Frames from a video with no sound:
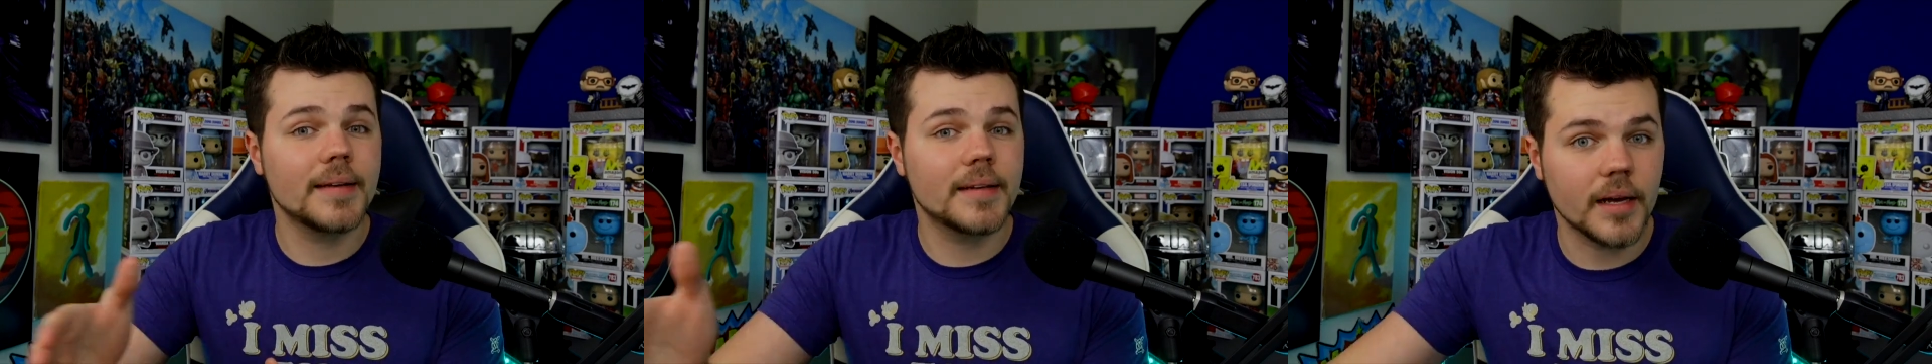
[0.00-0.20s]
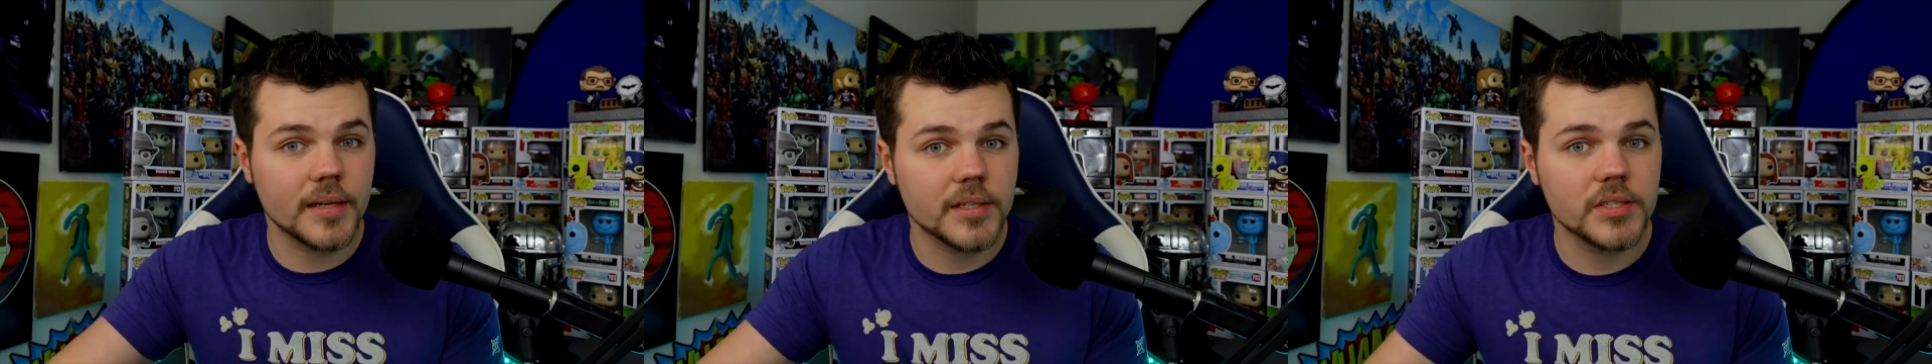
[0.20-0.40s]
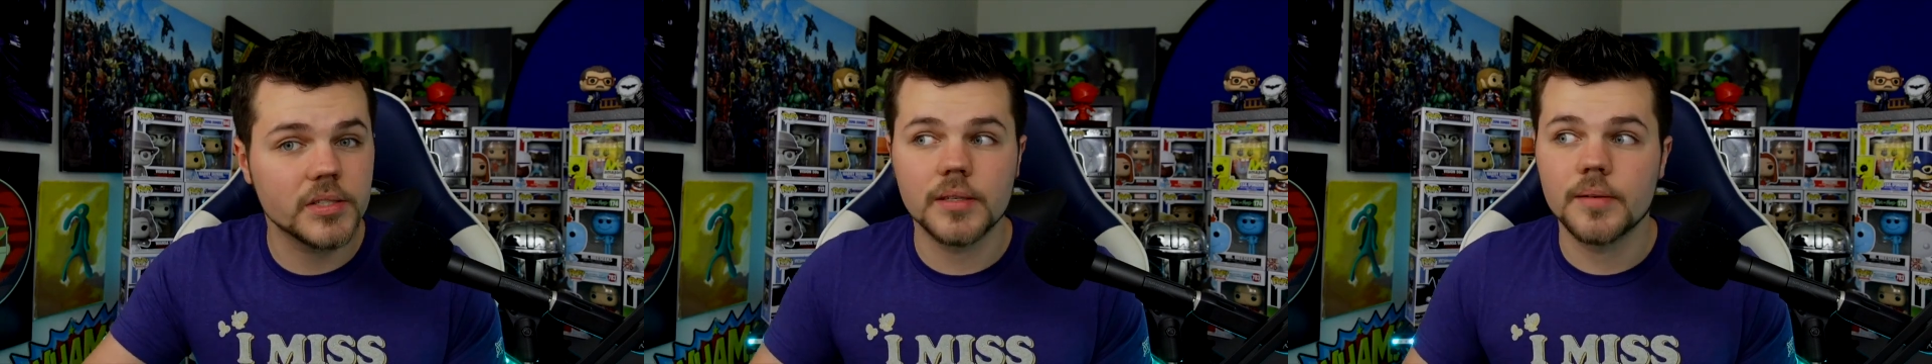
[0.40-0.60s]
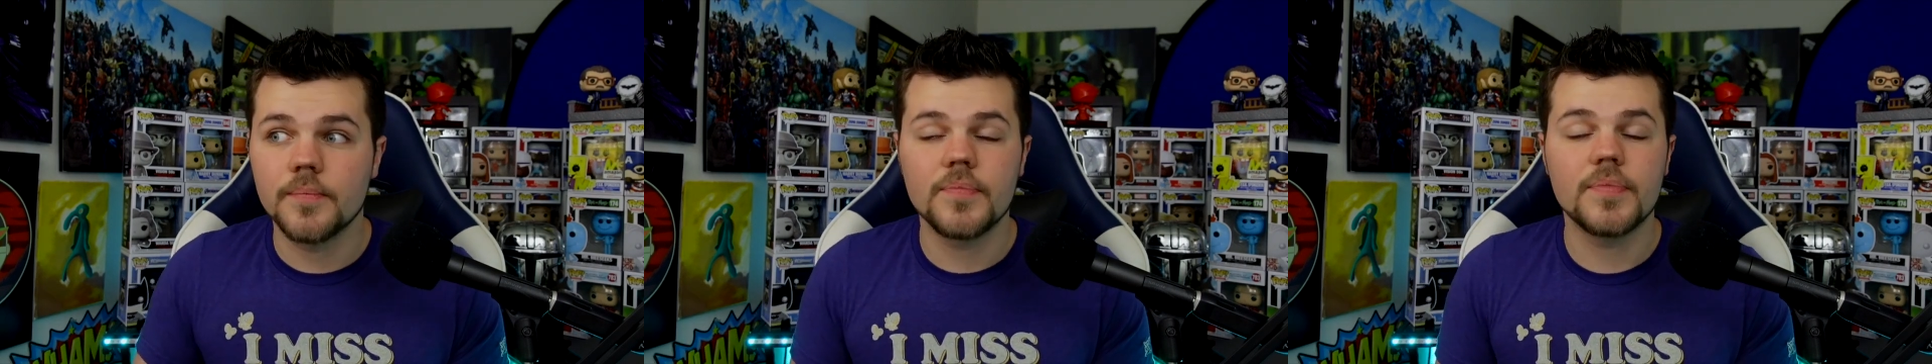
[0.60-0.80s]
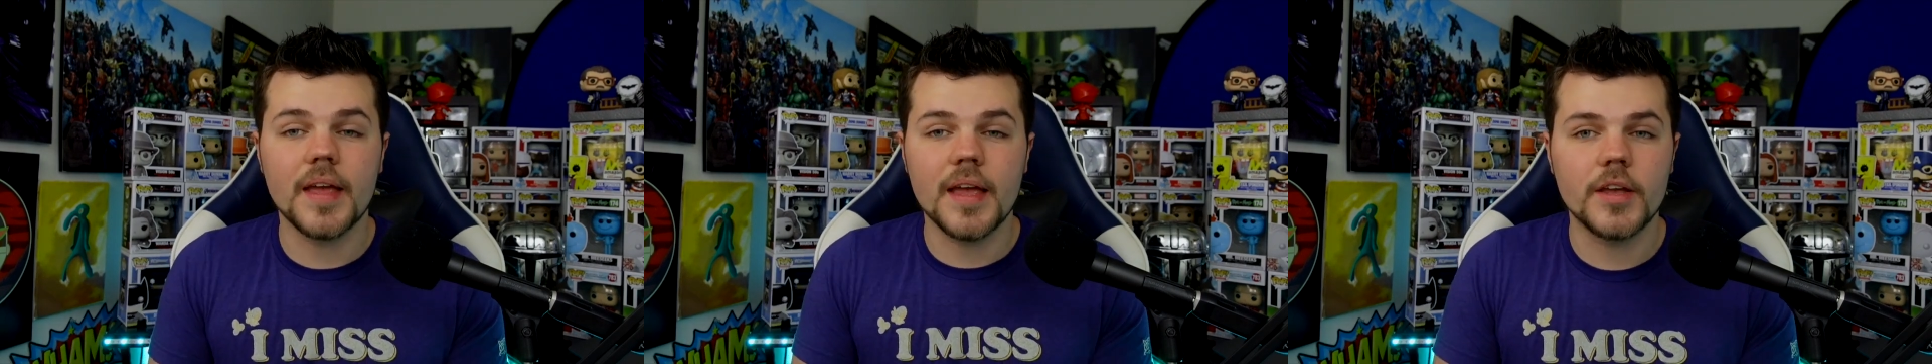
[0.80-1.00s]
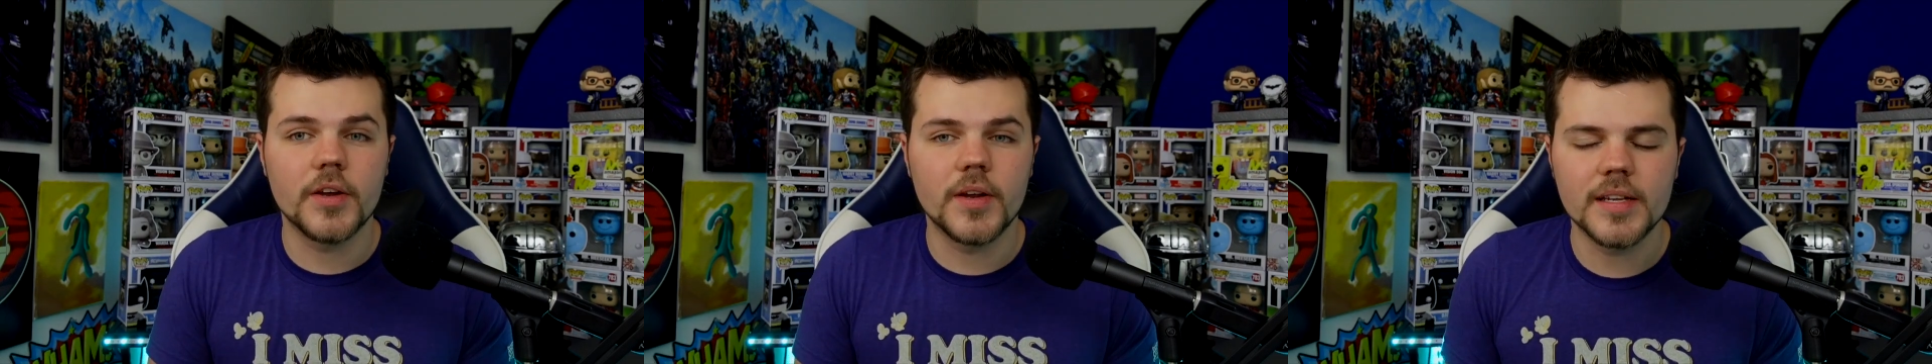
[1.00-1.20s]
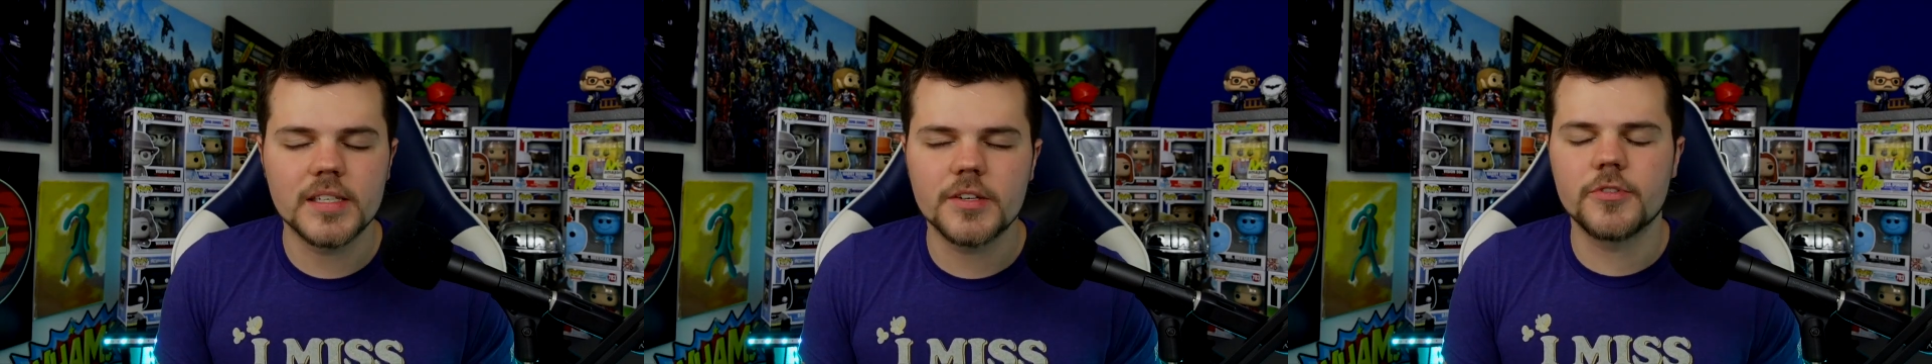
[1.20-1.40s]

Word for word: it does, thank goodness.